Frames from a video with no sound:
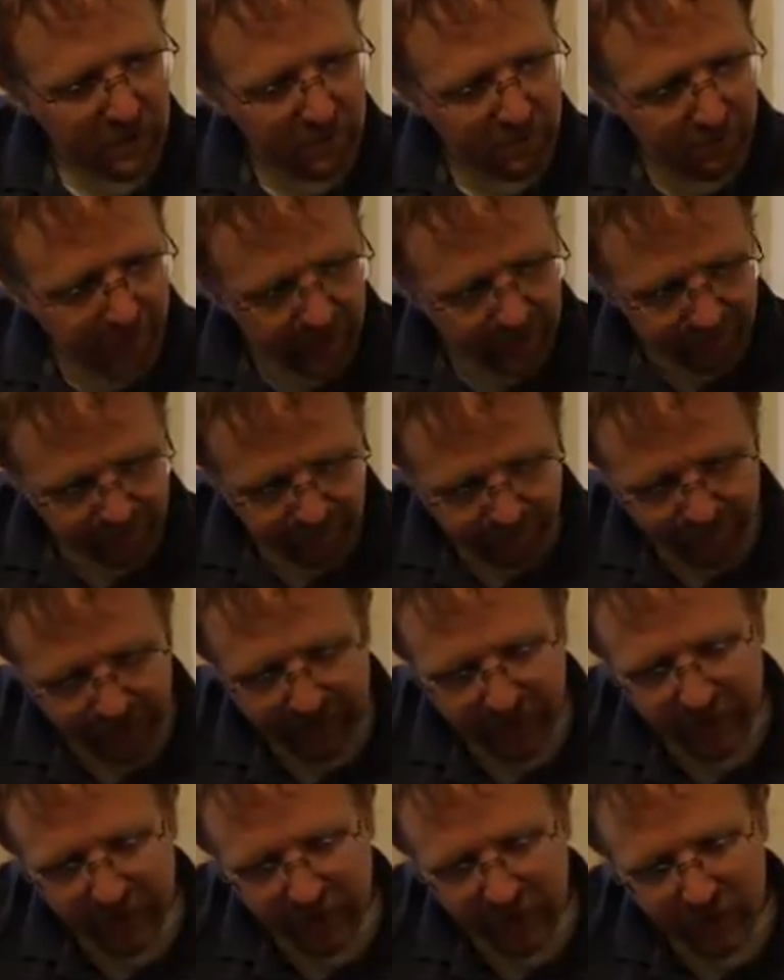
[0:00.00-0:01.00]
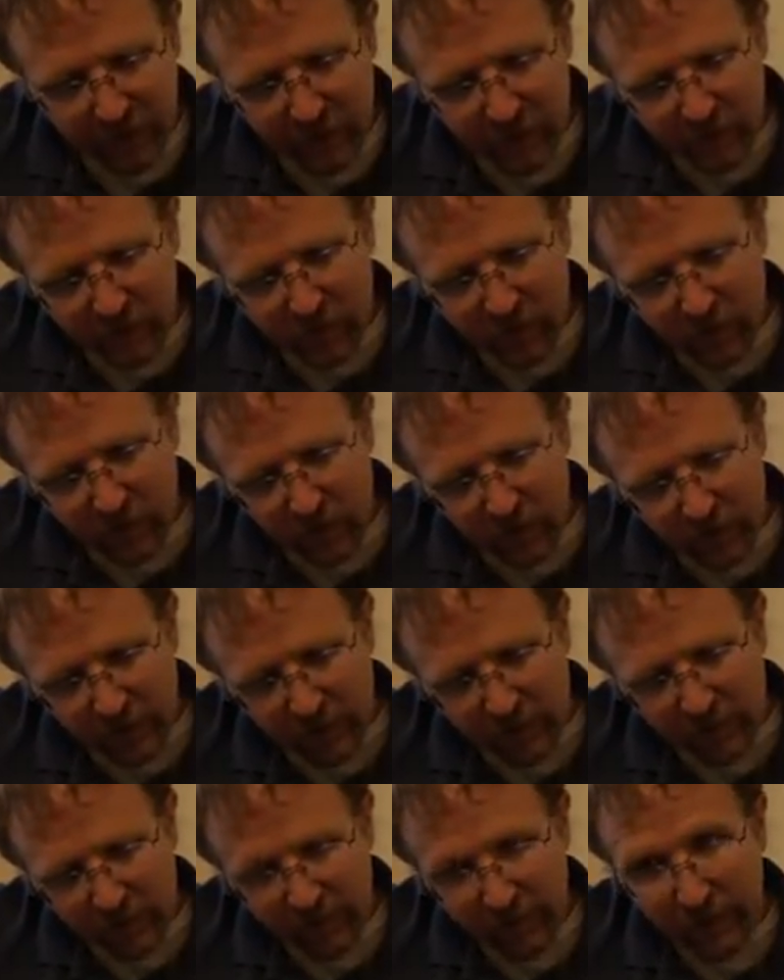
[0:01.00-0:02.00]
B flat, or
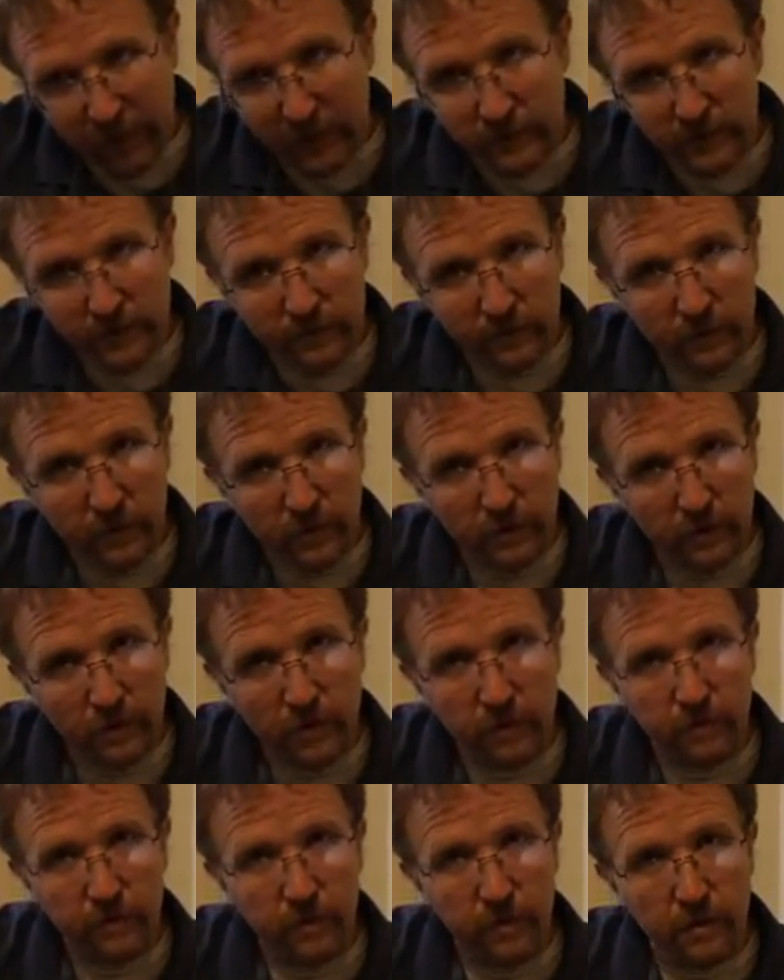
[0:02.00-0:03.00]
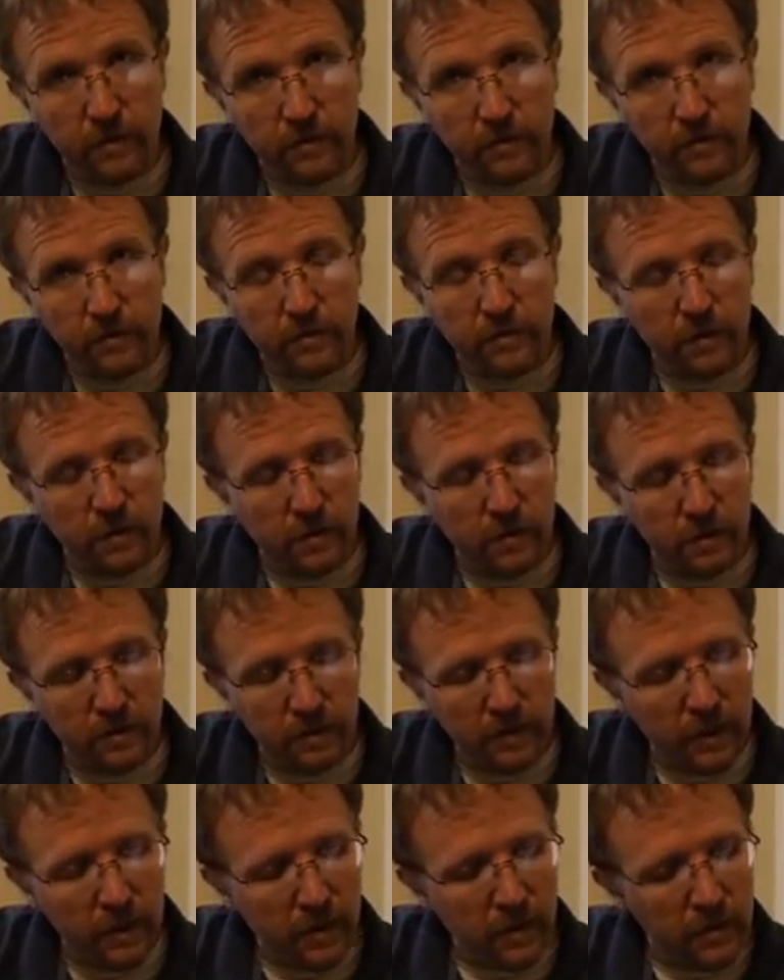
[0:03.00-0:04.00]
E flat. So any of those on
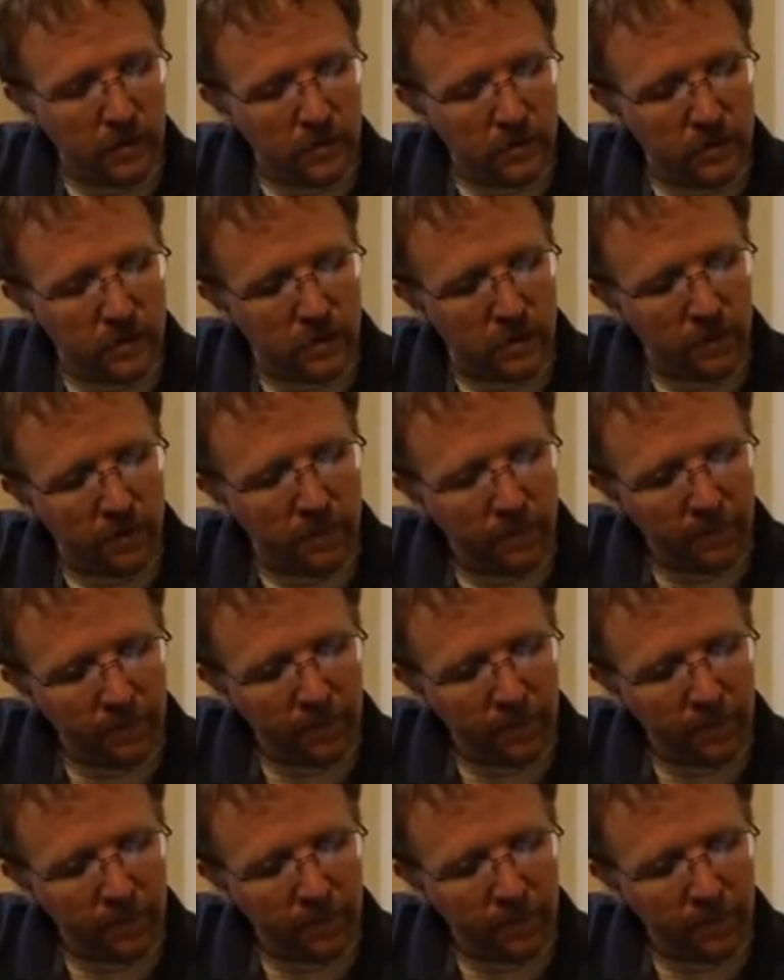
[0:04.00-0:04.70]
the A string.